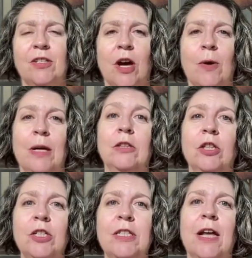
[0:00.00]
so it
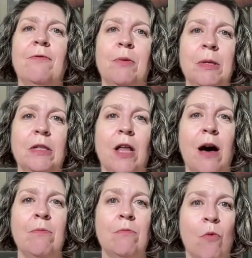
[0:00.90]
looks at it from a
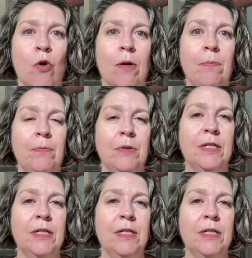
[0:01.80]
lot more